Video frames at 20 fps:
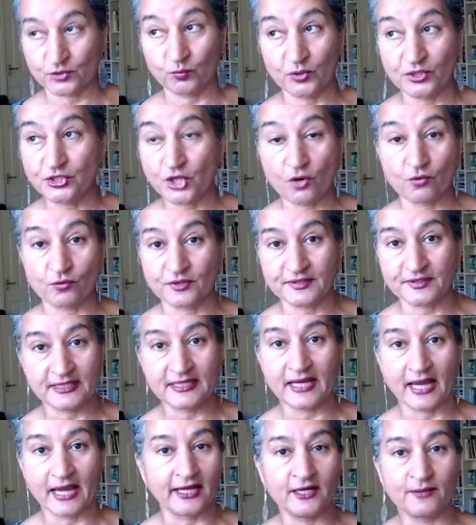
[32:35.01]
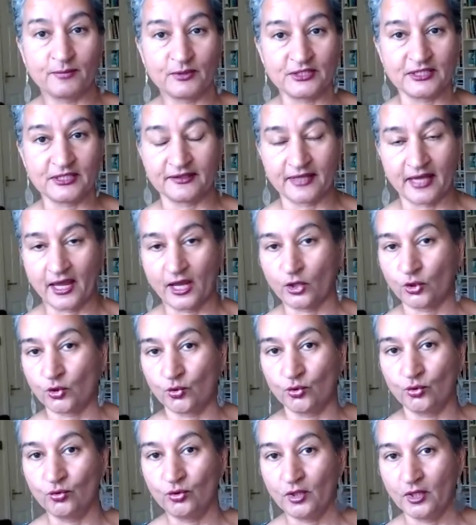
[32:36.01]
we don't see anybody there
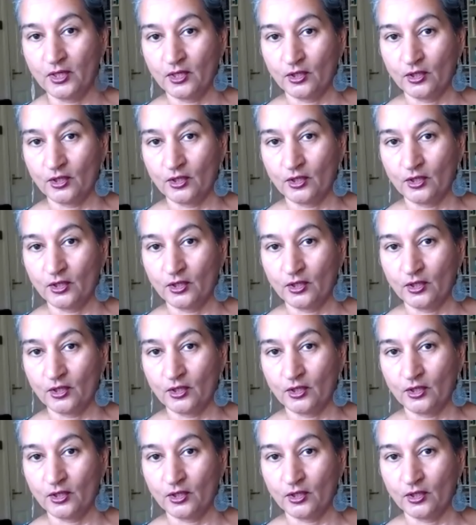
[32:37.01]
who